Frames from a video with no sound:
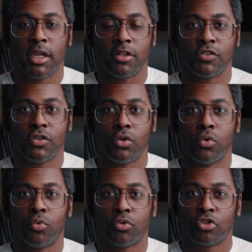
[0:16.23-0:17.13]

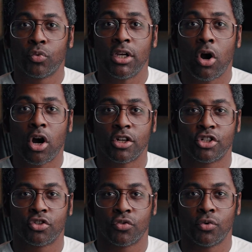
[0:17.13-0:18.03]
into three
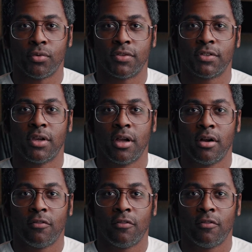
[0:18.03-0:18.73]
harsh truths